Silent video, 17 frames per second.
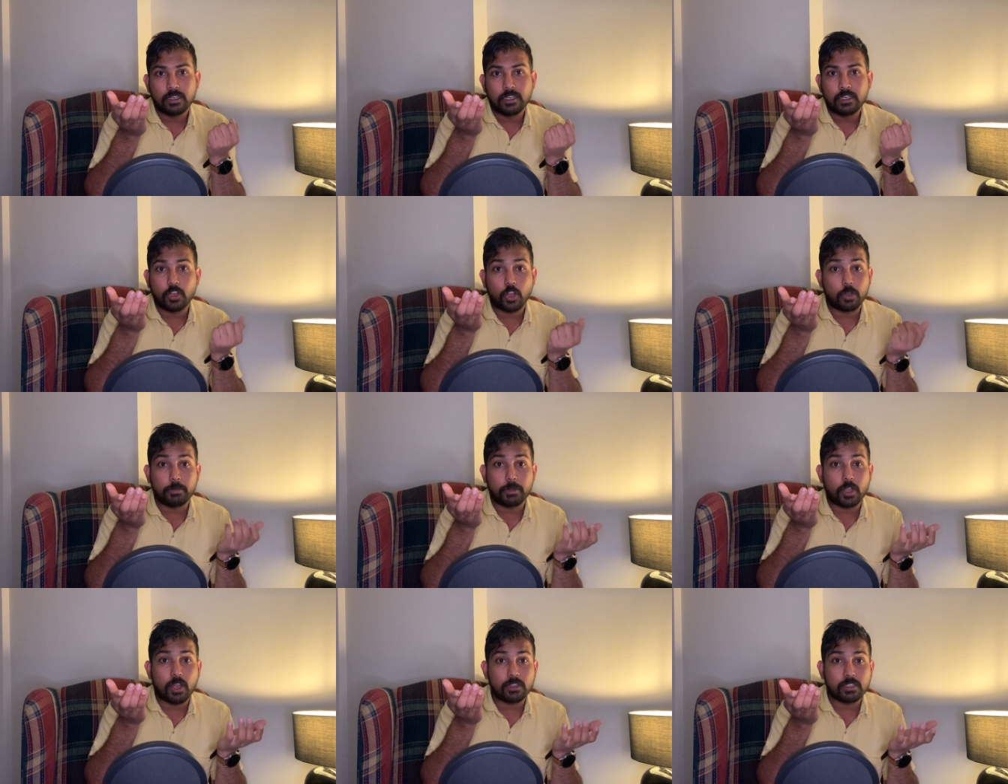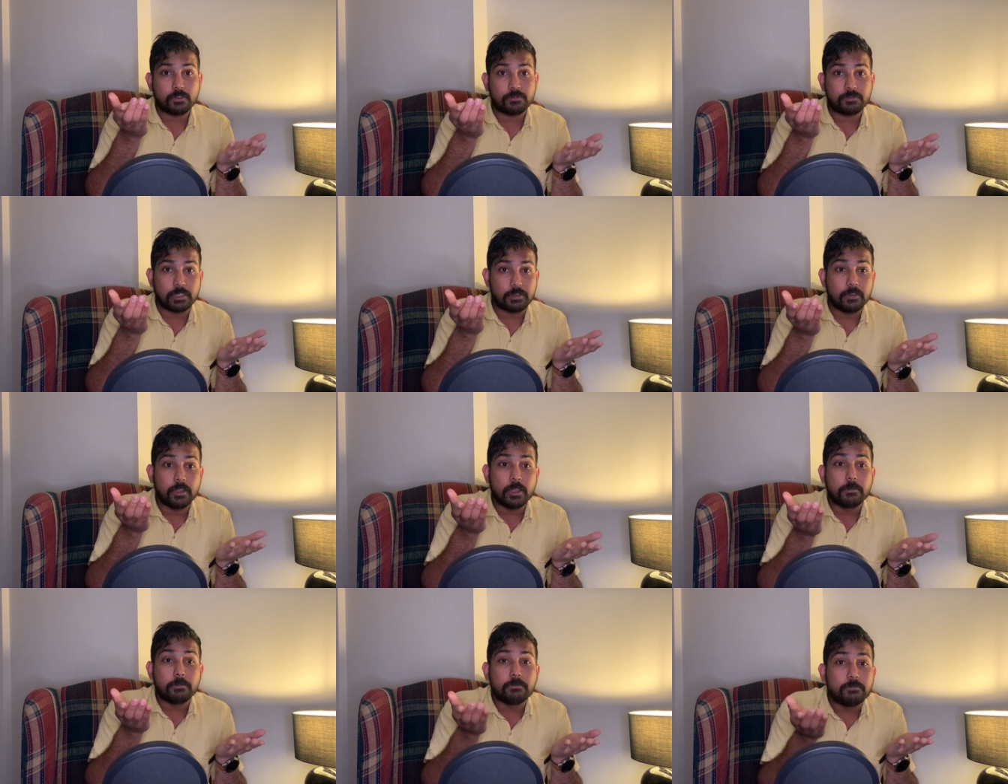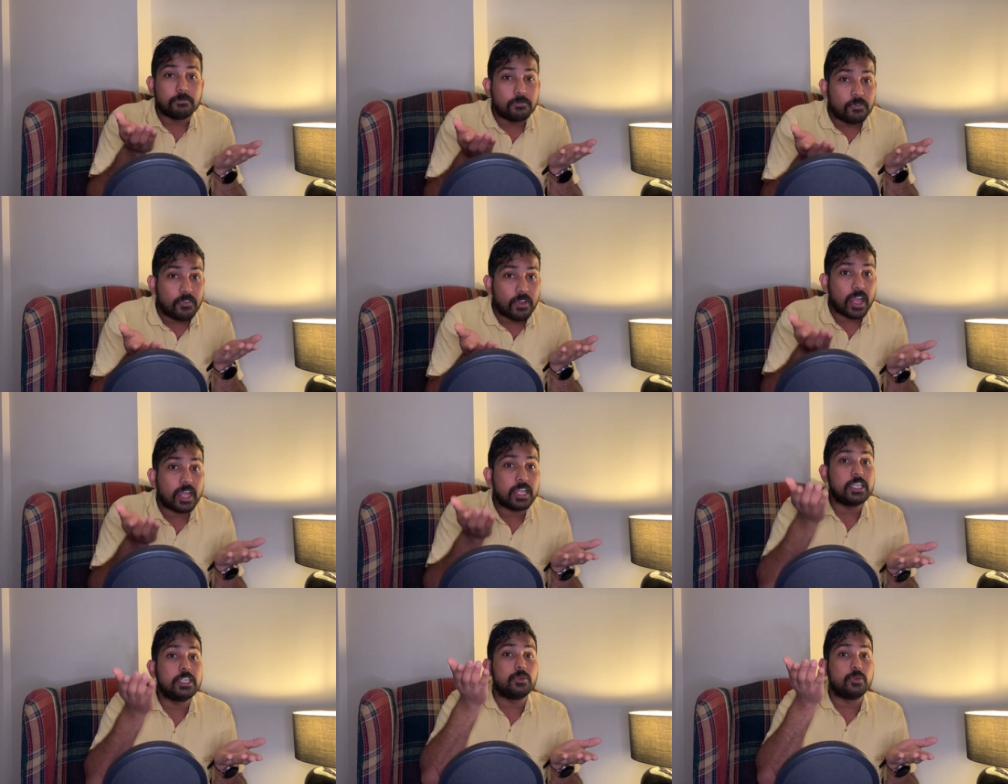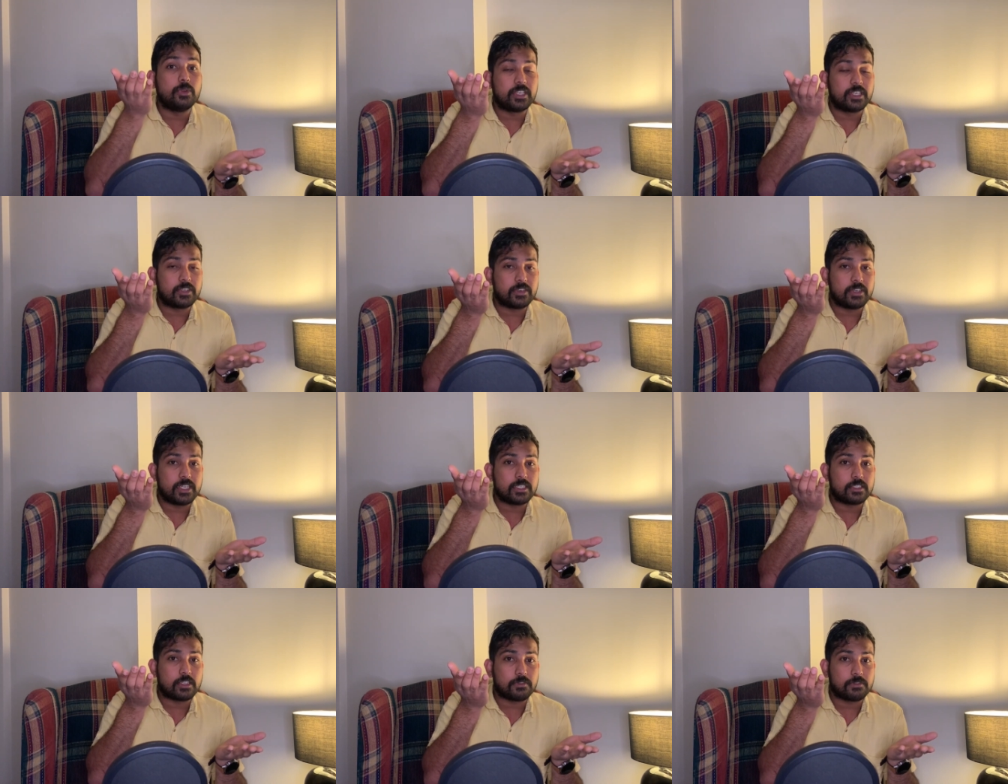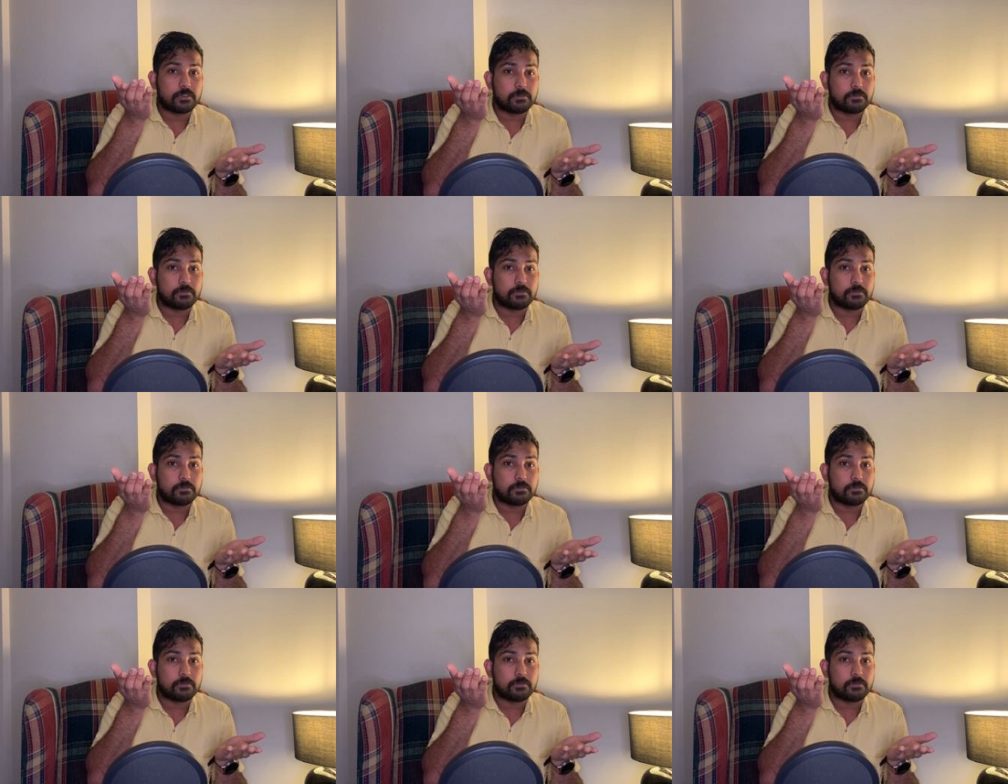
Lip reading: not because of the value increase of the